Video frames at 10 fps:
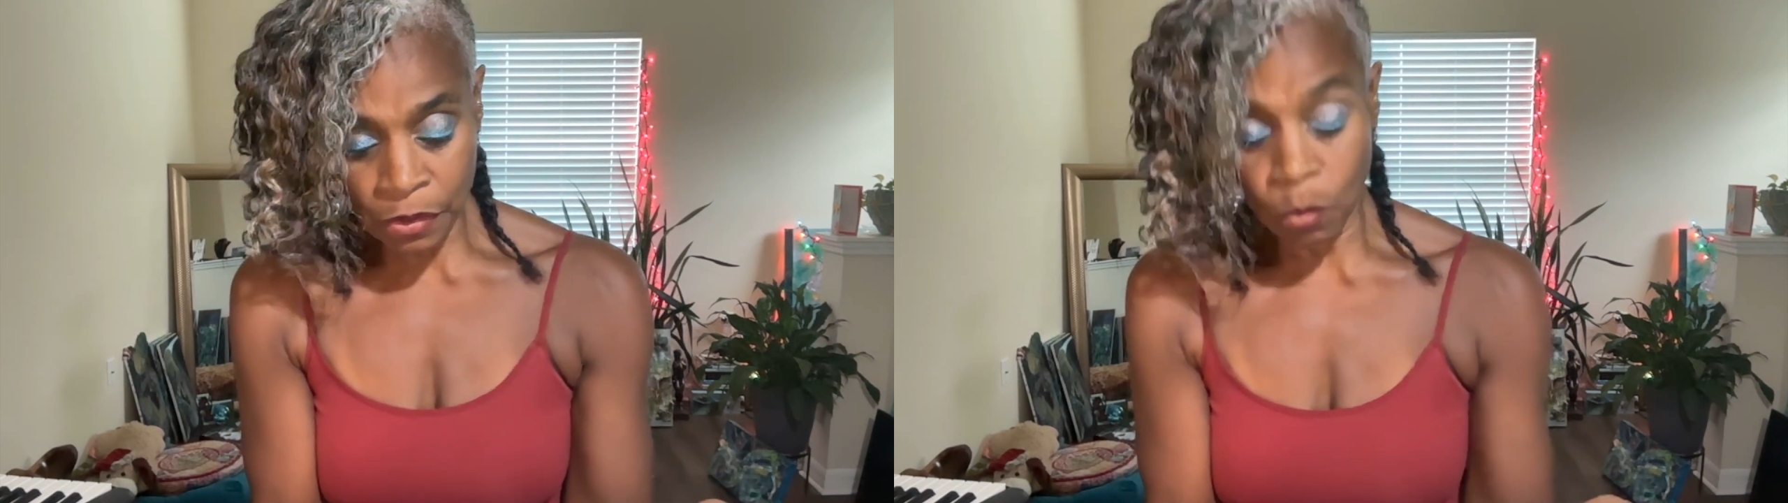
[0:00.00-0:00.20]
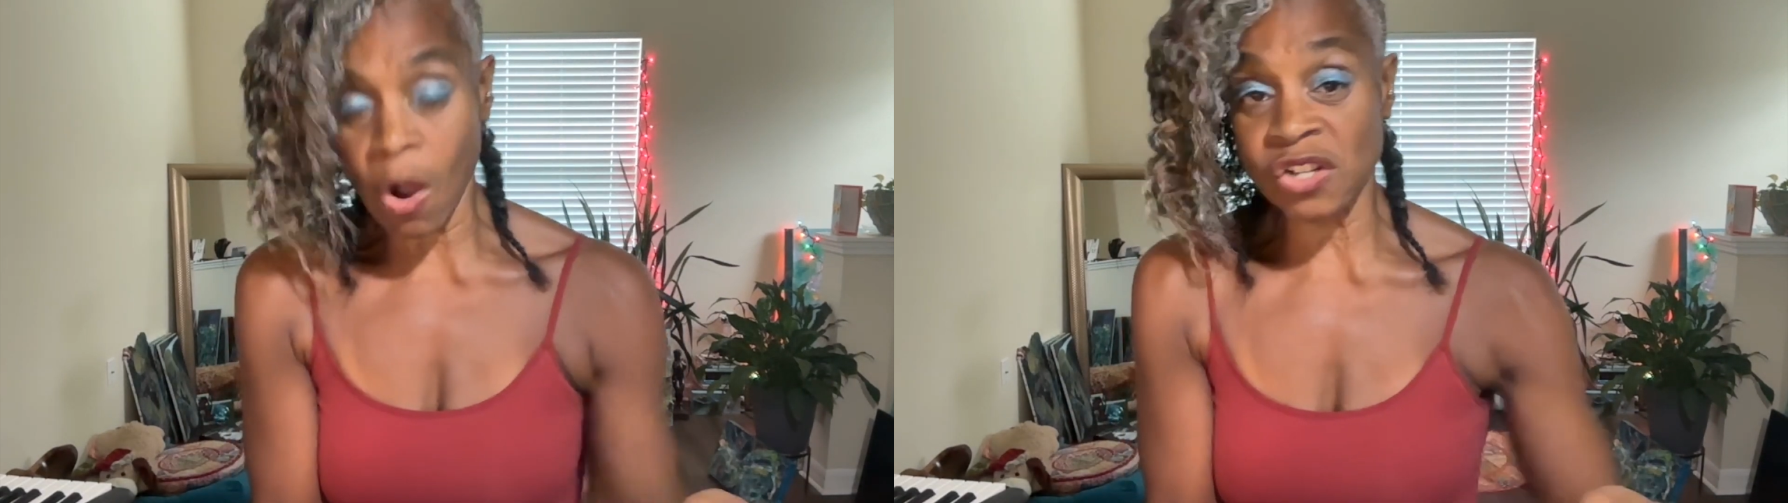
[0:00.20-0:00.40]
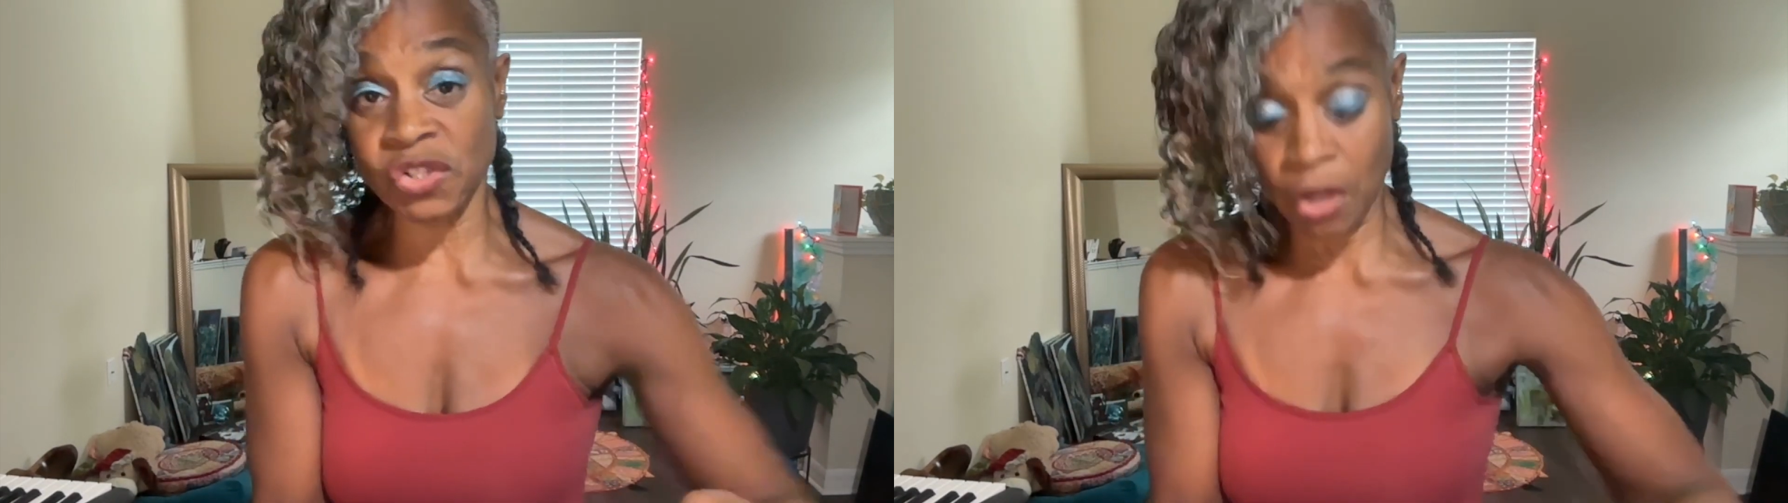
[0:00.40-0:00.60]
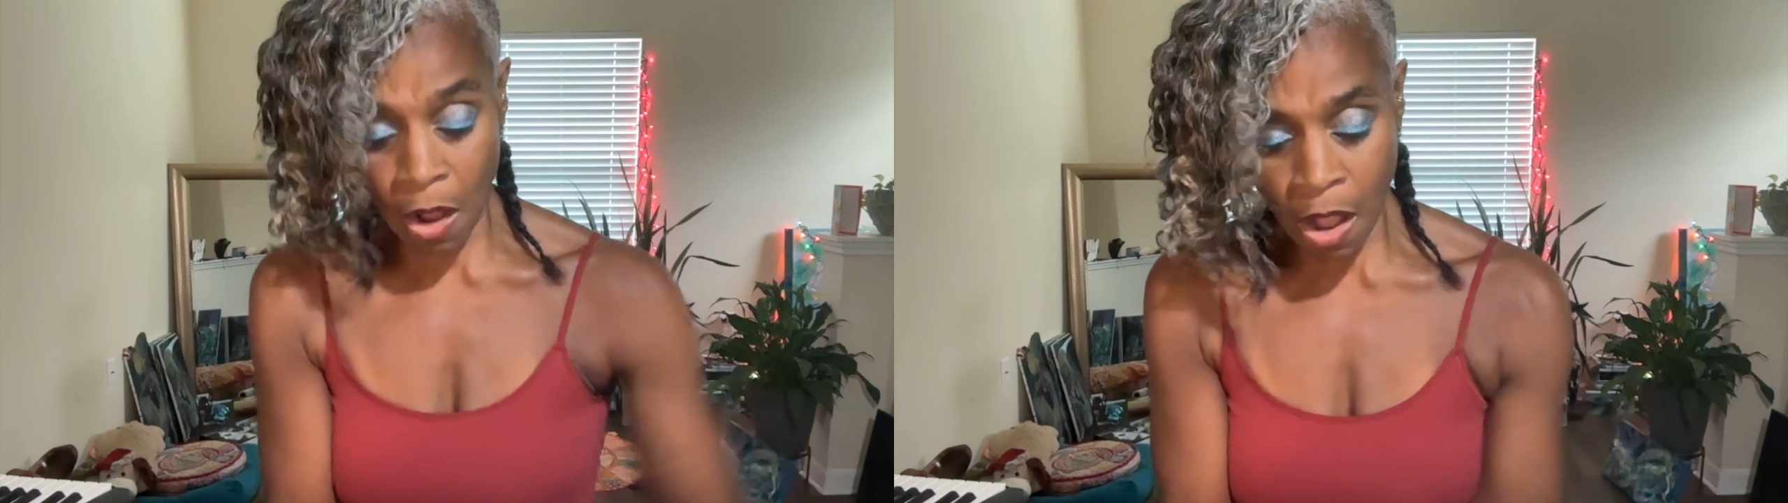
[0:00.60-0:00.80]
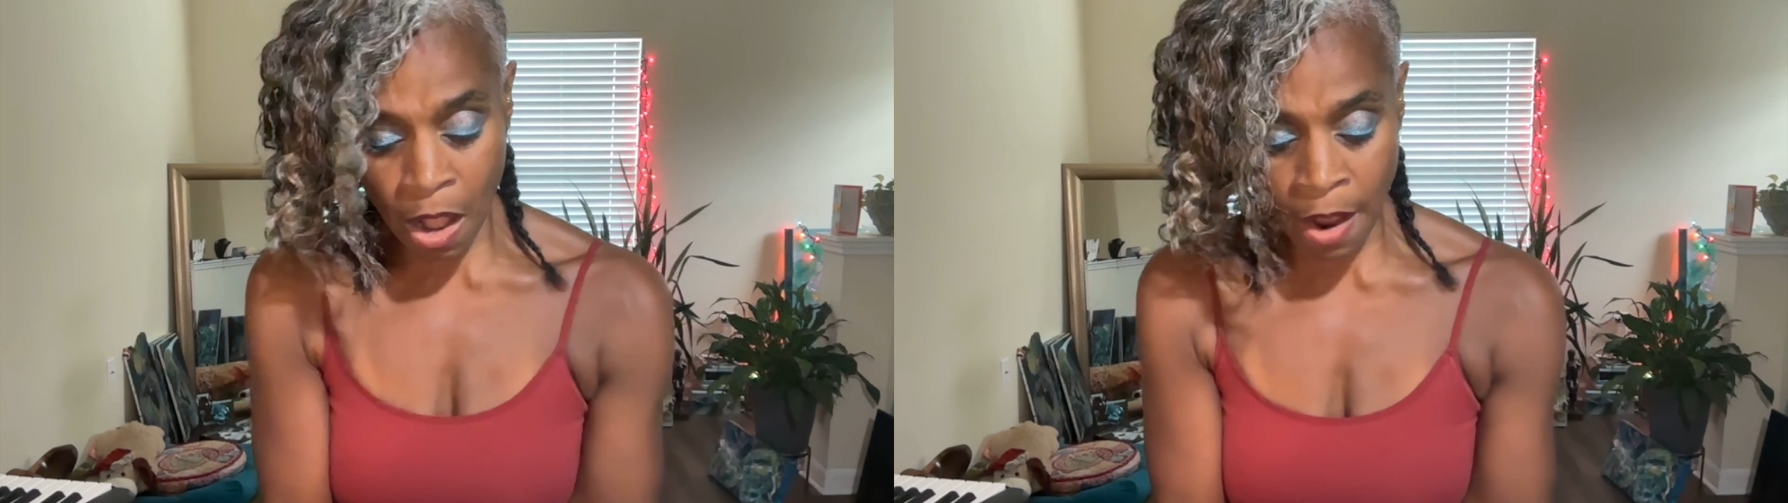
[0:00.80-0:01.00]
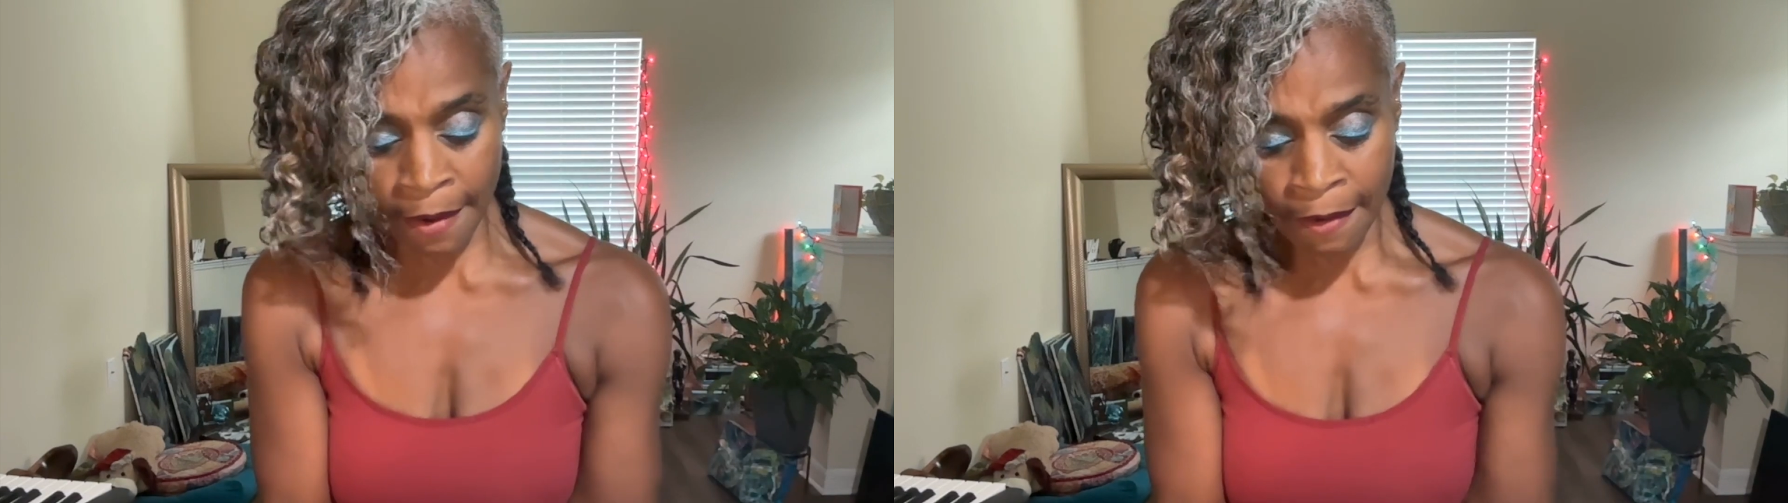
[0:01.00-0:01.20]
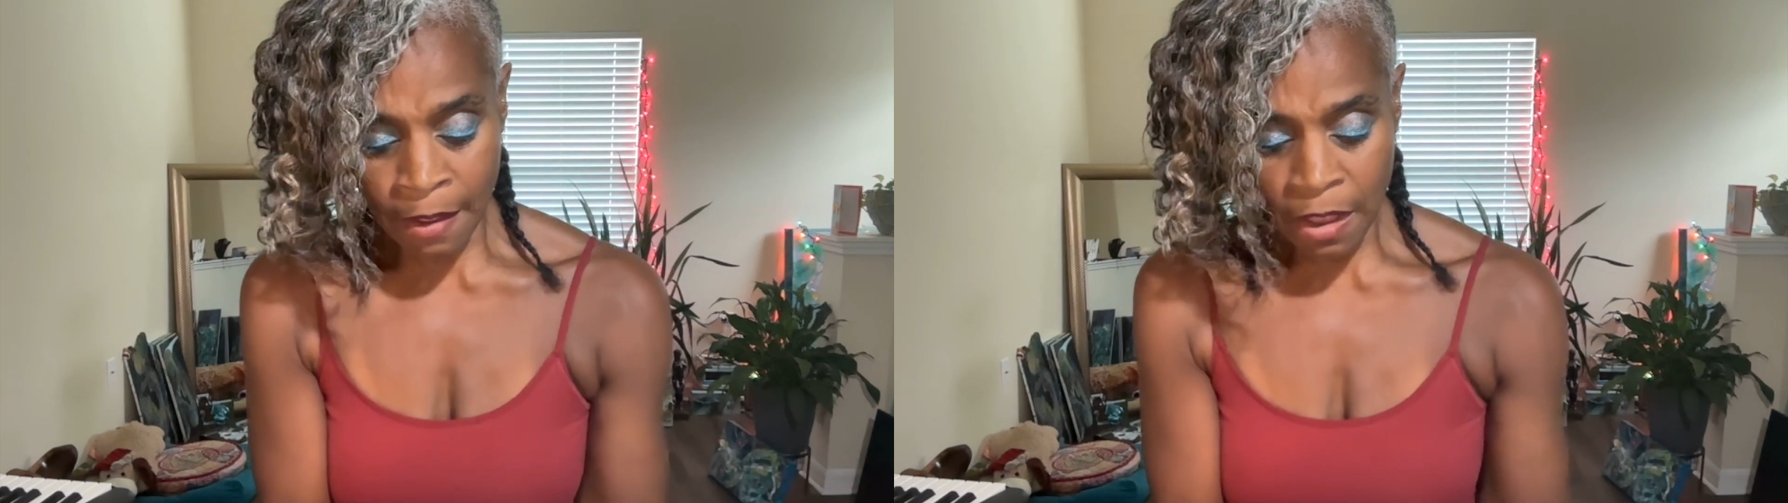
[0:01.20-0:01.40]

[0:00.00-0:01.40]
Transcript: wash the car,